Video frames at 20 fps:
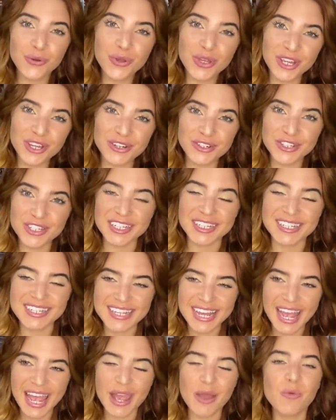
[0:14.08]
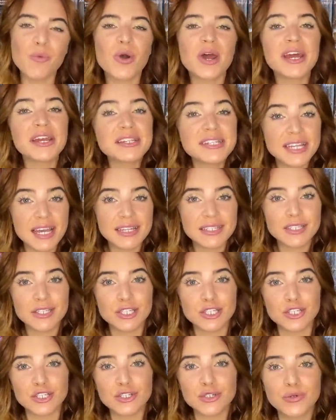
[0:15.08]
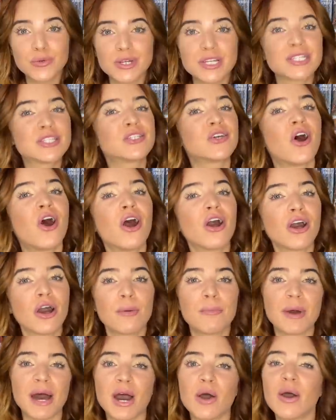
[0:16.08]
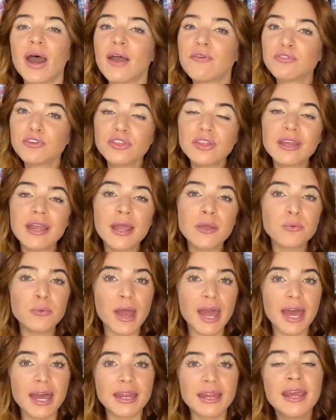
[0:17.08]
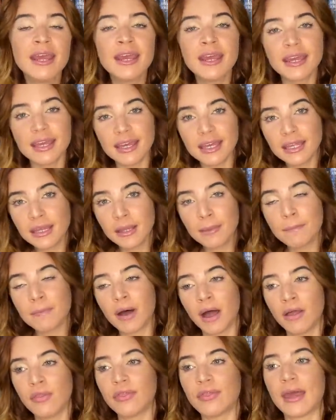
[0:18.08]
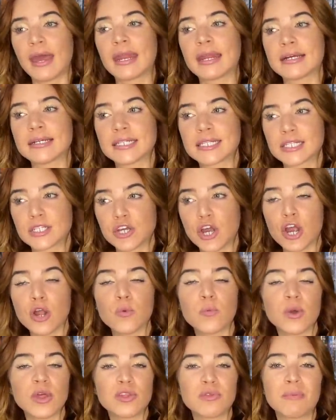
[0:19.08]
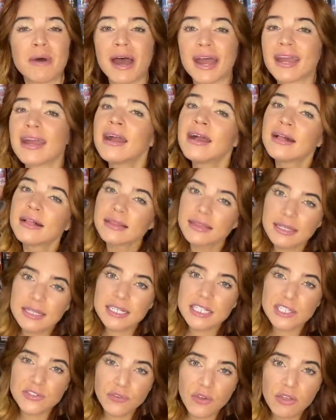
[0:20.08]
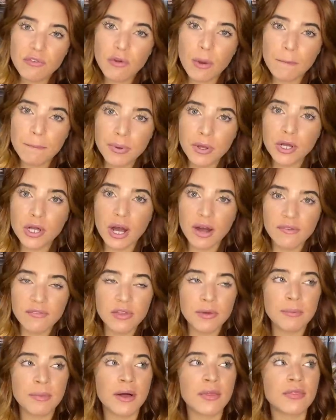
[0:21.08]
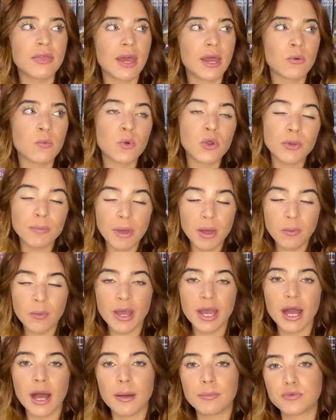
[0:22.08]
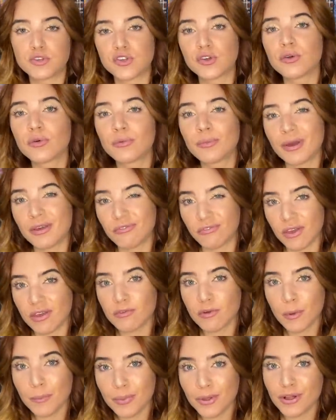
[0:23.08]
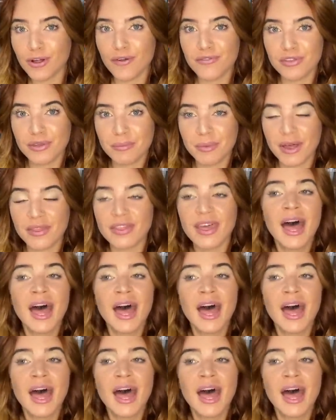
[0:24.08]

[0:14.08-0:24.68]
here today, what I tend to do is talk about everything I read in the month and I start with my least favorite book of the month and work my way up to my favorite book of the month.